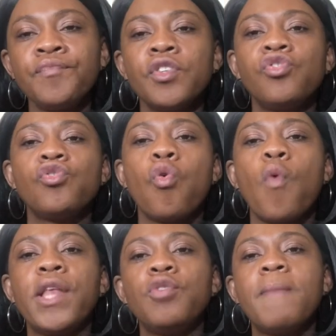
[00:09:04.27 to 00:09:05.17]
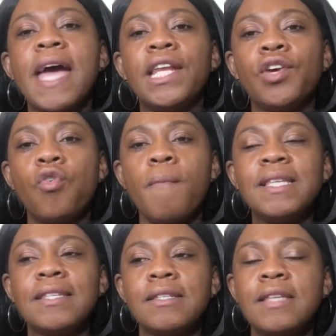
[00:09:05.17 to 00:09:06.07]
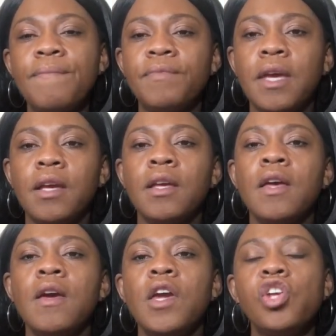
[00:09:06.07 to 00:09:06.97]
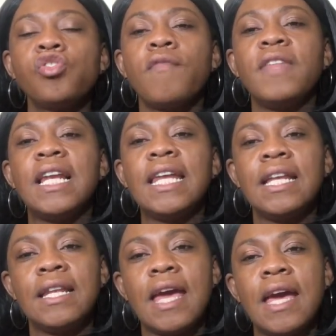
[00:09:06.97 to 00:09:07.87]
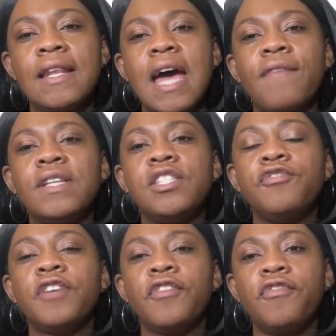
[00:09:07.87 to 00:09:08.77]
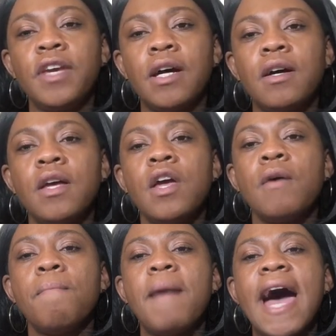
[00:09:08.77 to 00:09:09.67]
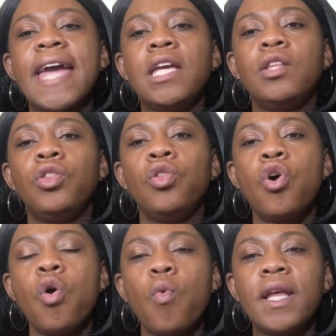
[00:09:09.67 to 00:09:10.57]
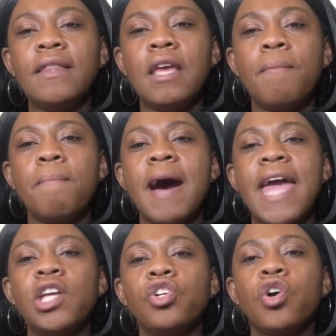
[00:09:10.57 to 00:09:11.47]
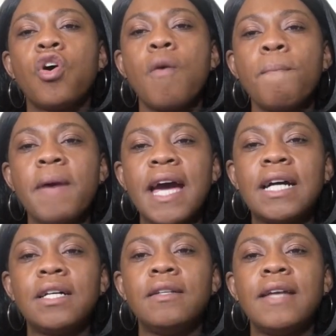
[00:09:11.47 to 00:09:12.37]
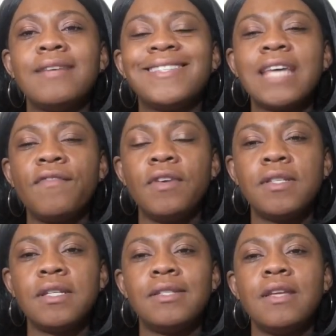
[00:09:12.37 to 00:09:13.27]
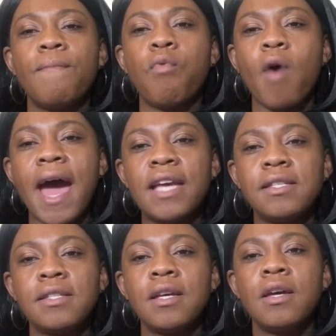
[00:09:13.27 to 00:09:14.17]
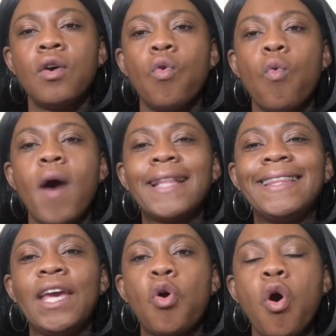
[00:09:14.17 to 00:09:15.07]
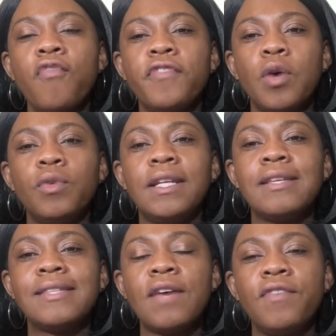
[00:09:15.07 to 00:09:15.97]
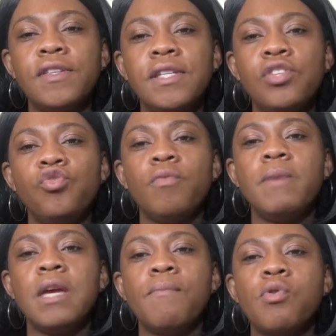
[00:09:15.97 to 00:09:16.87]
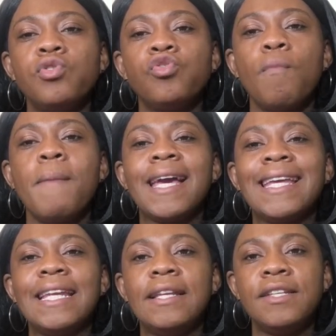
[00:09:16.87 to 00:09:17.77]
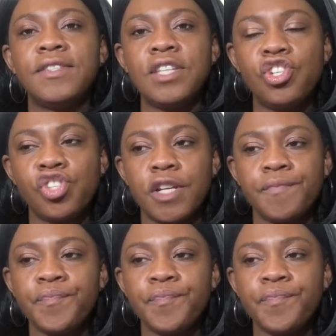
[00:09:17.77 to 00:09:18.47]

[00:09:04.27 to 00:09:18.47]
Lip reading: So when you buy in a home, it's the same thing. Each of the lender, they have a different fee. By knowing them, by compare their services, their price, what they offer with the services, you'll be able to make a decision.